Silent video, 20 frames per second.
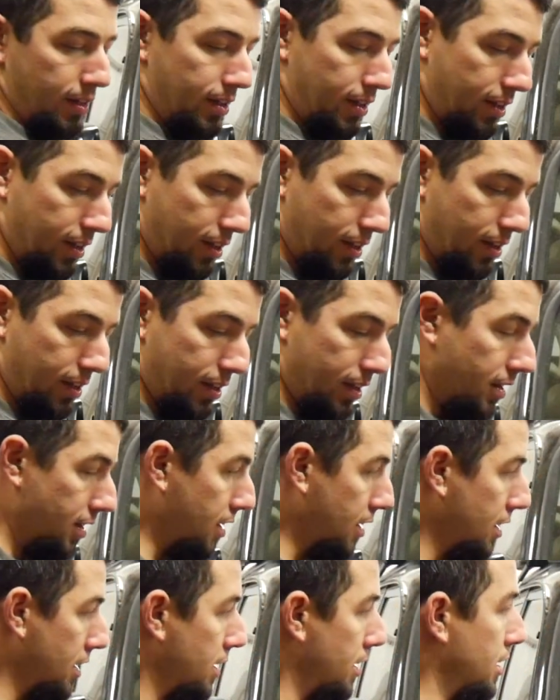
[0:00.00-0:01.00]
this
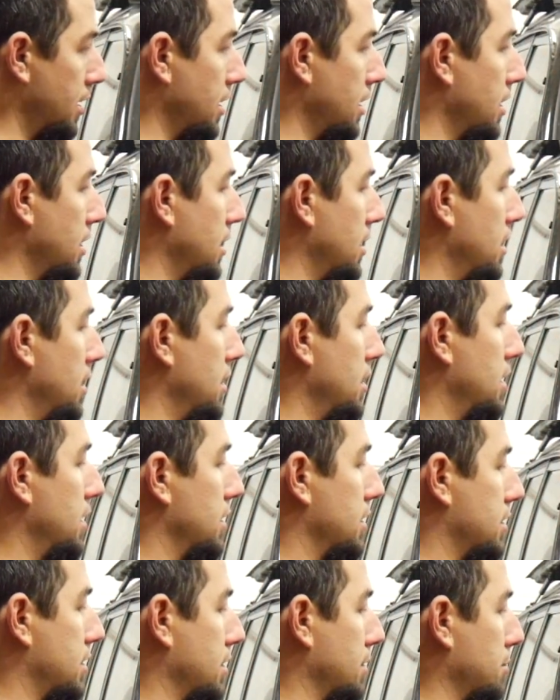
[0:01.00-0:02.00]

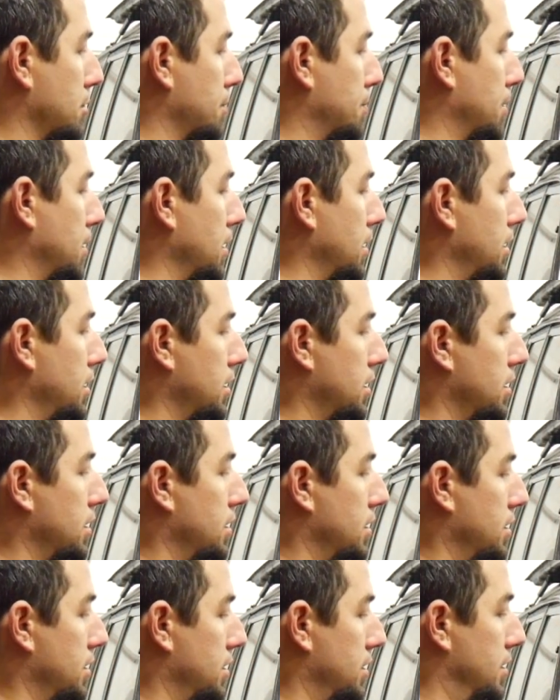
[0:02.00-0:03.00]
comes apart,
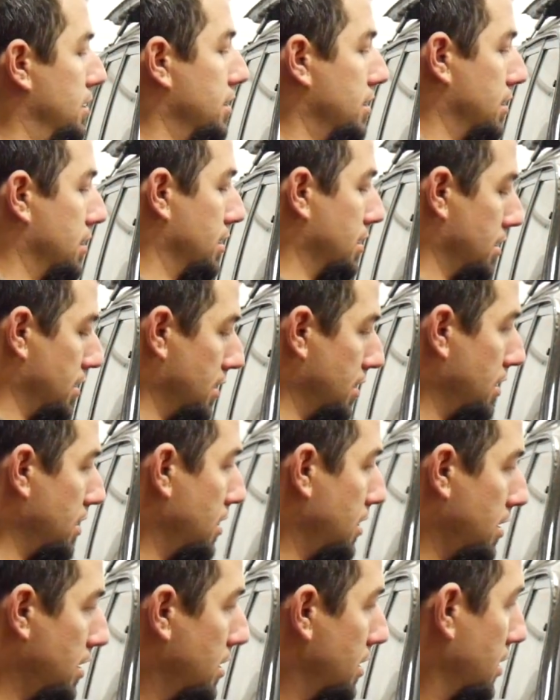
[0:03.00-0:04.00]
and
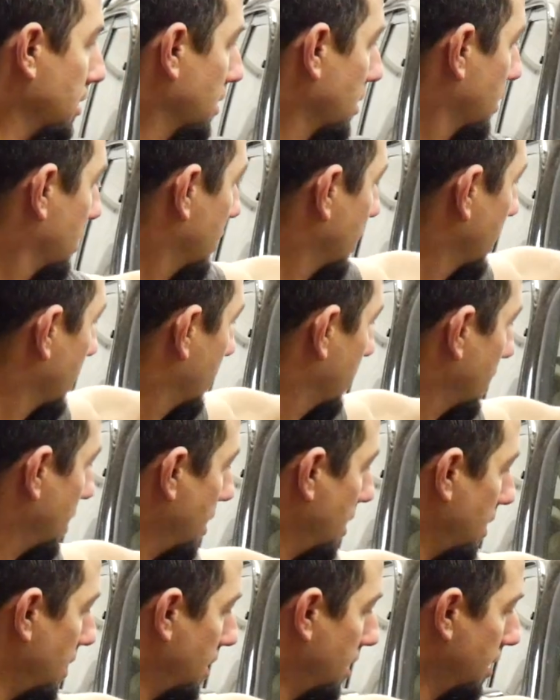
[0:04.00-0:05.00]
then take
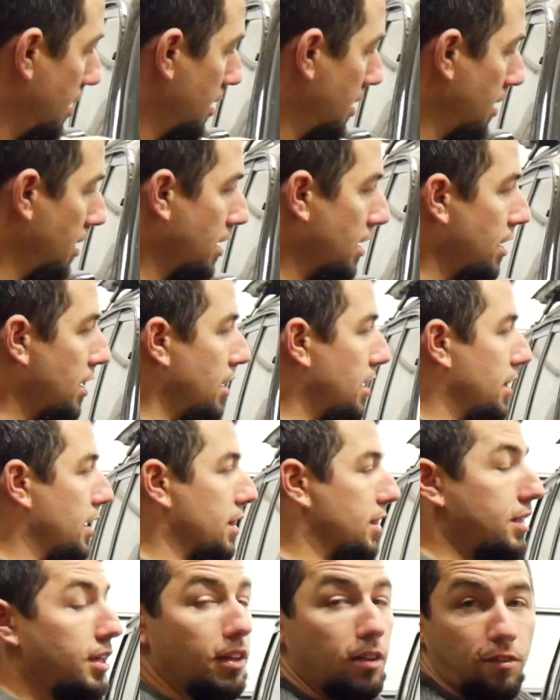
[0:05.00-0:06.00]
that. And
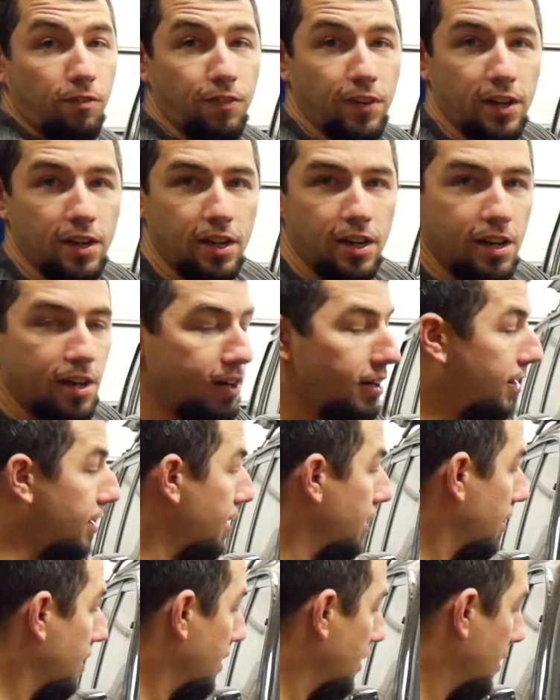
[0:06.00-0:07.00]
this fitting here